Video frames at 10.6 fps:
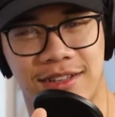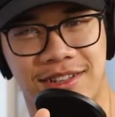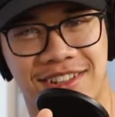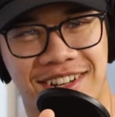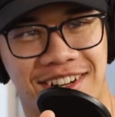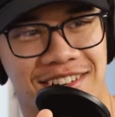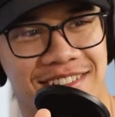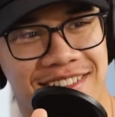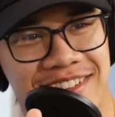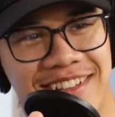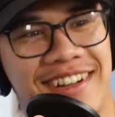you know,
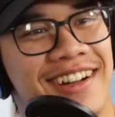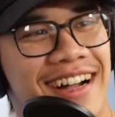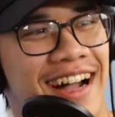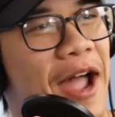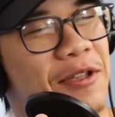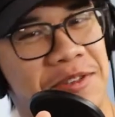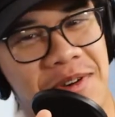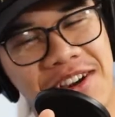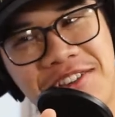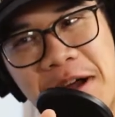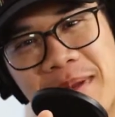I swear
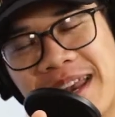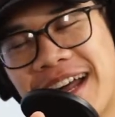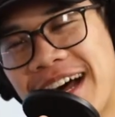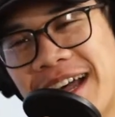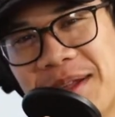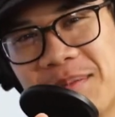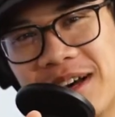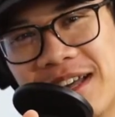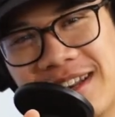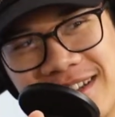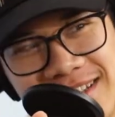to you, I'm not high,
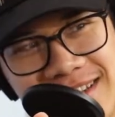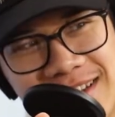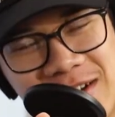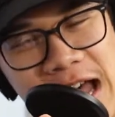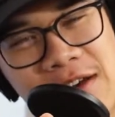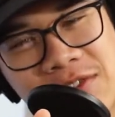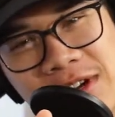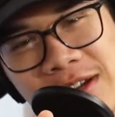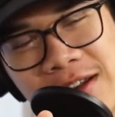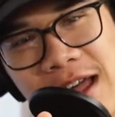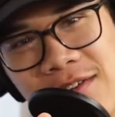but after
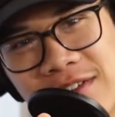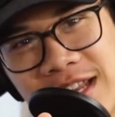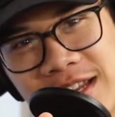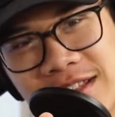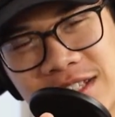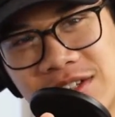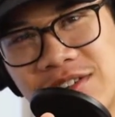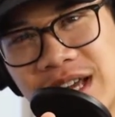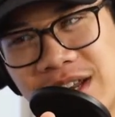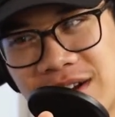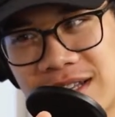having taken this
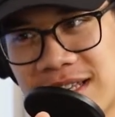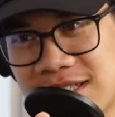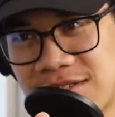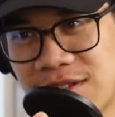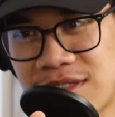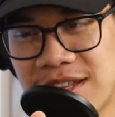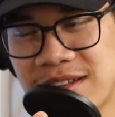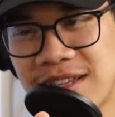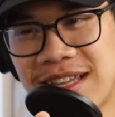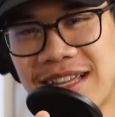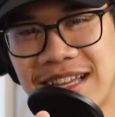all-nighter, I started to
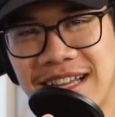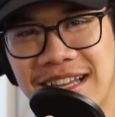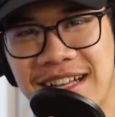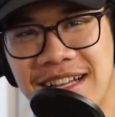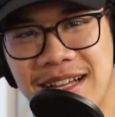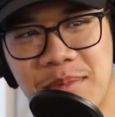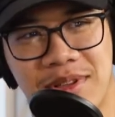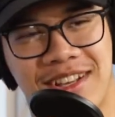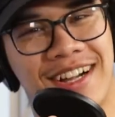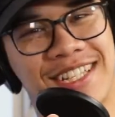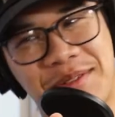think about the
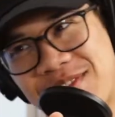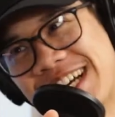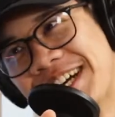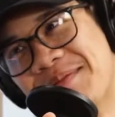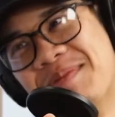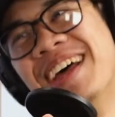concept of time